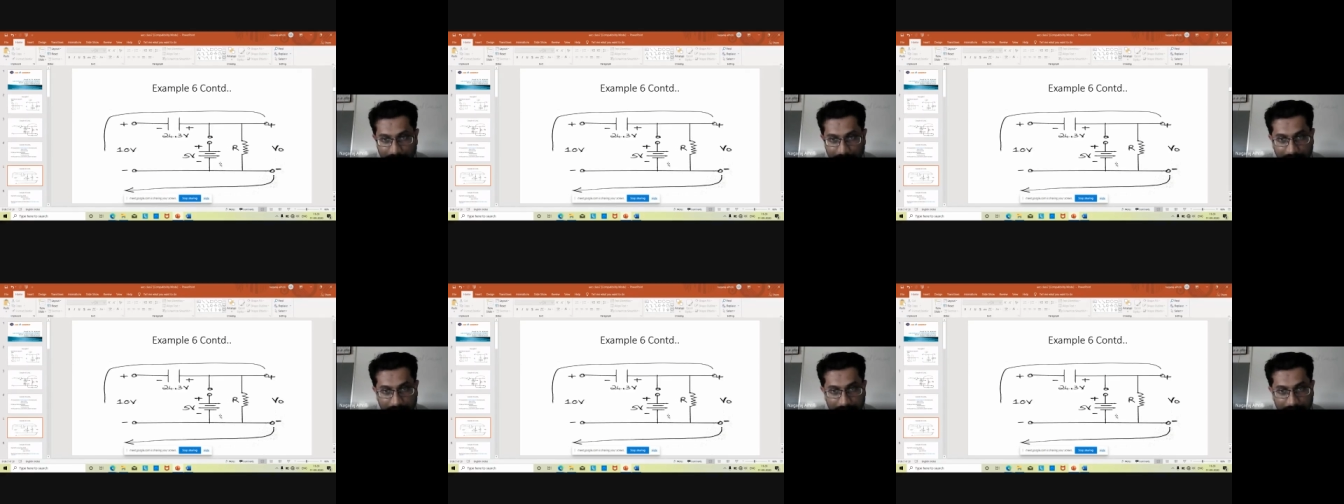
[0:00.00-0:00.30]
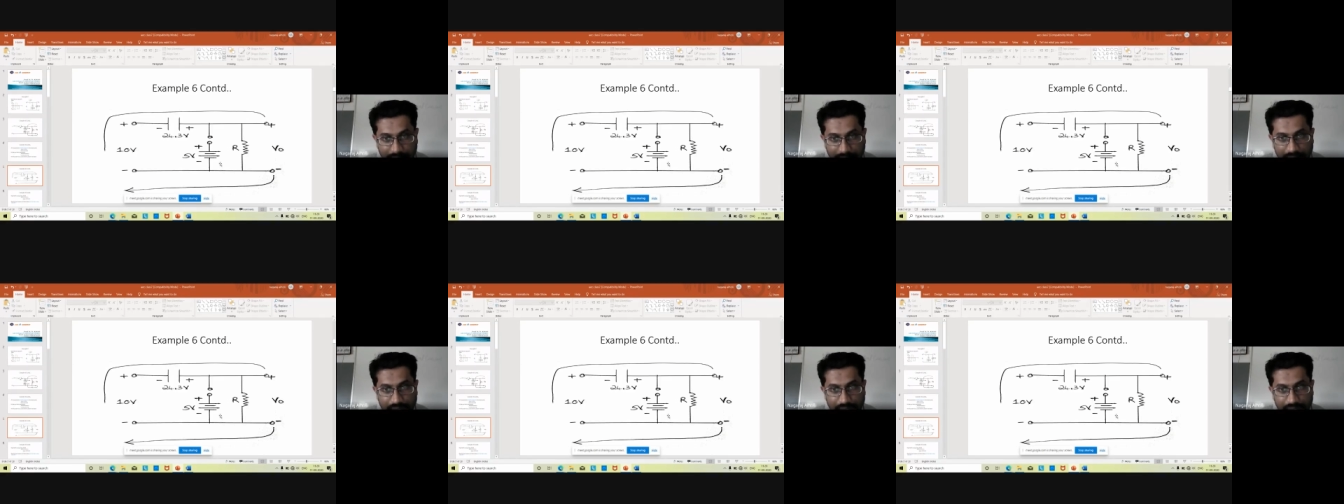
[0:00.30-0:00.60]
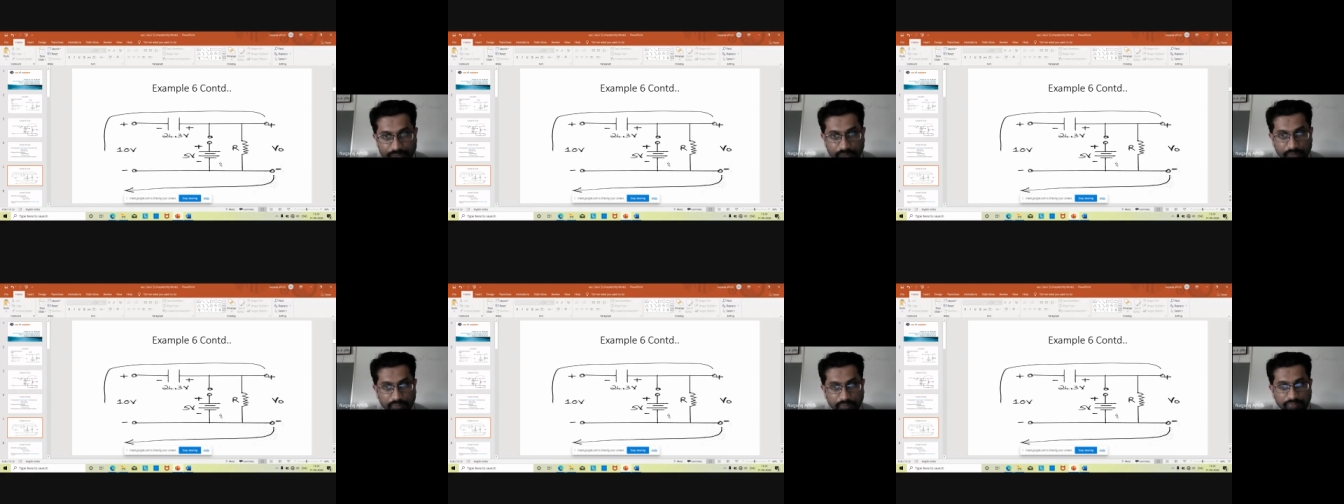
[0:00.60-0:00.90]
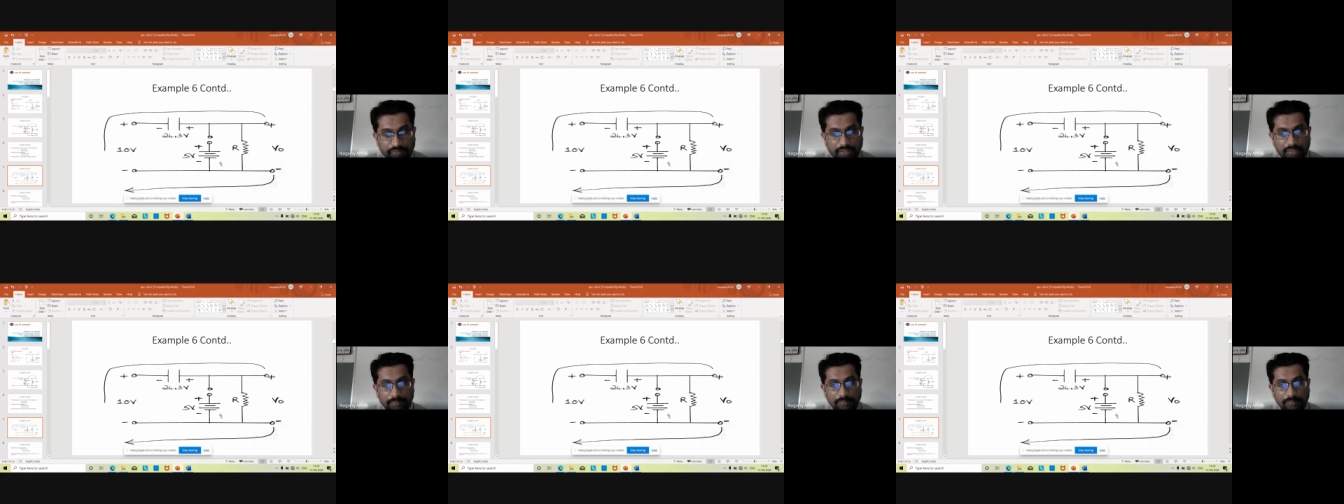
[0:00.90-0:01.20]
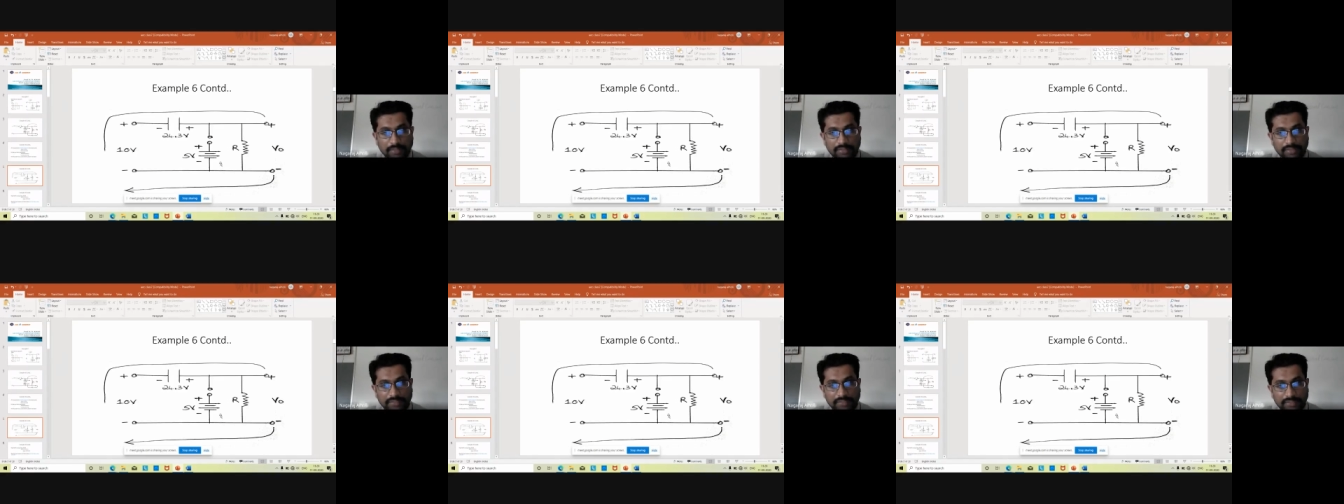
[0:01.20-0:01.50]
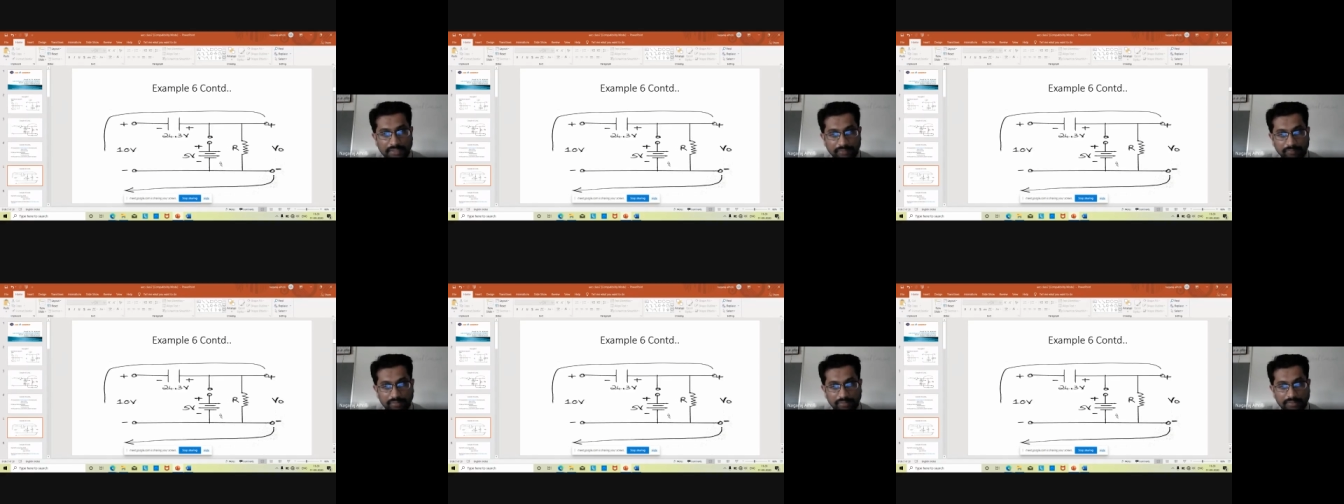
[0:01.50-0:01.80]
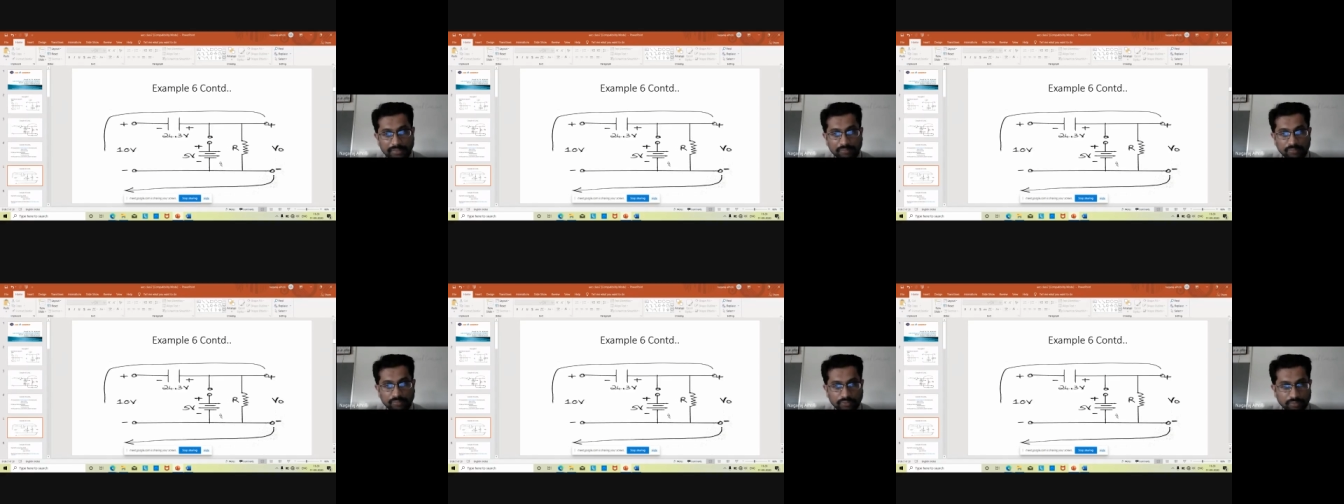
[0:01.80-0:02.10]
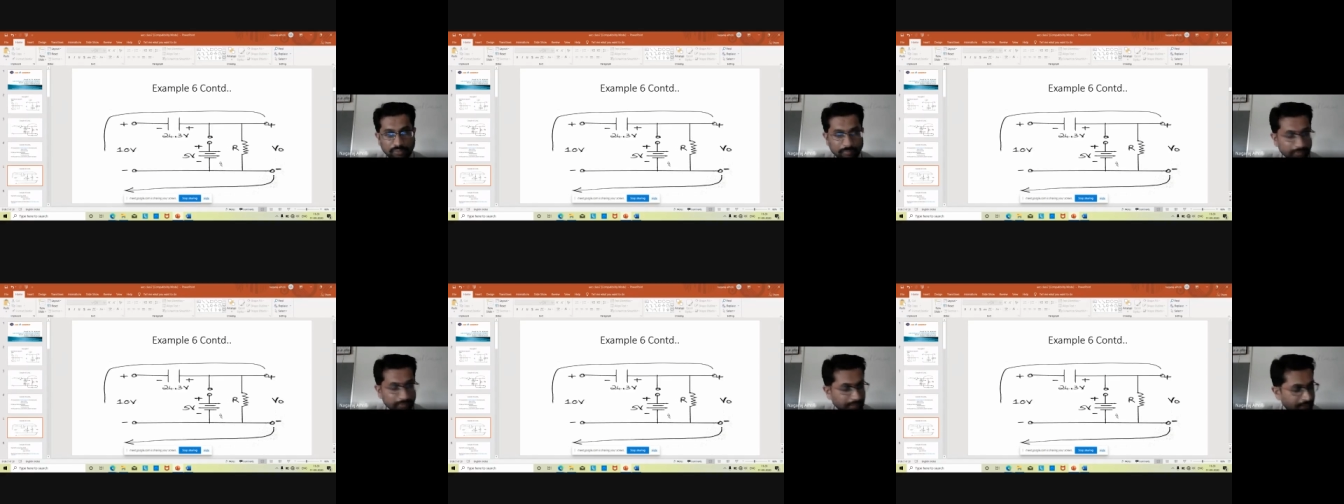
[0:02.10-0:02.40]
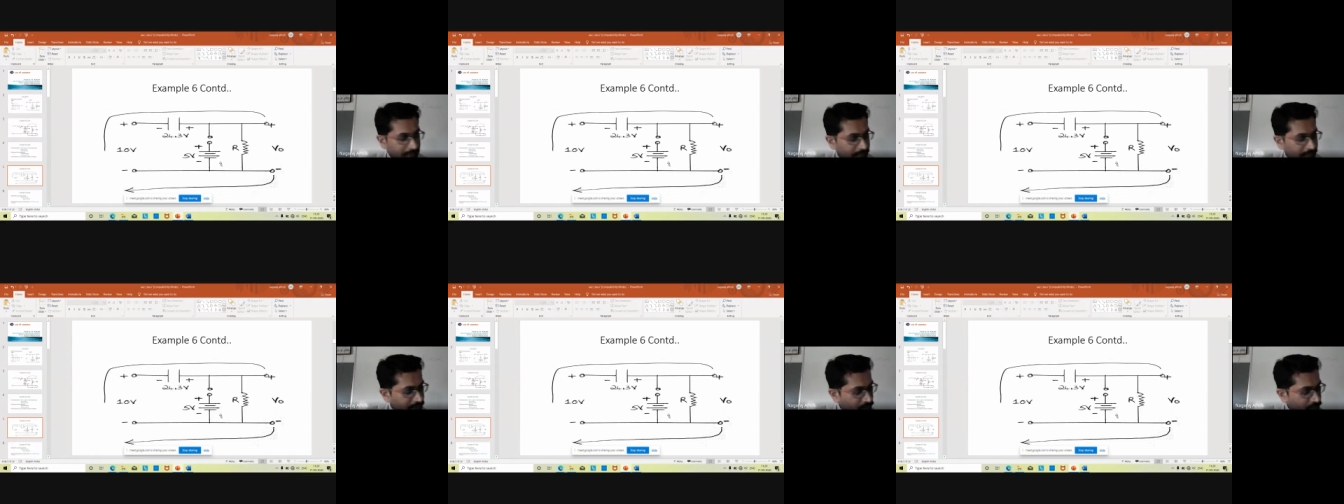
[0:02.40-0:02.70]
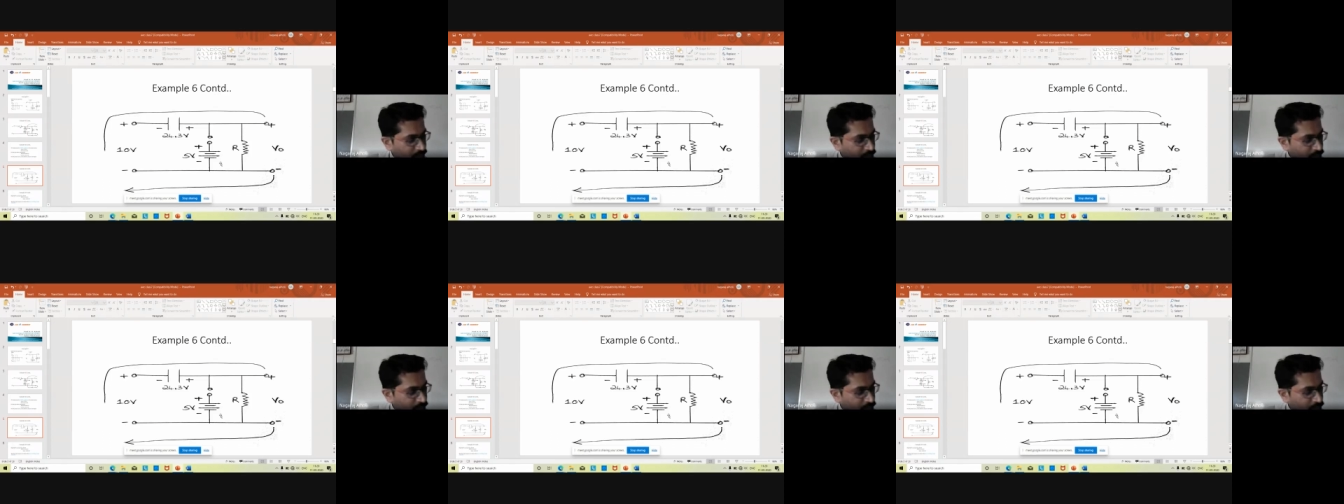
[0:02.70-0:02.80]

Correct. So if I apply the KVL, then what will be the equation,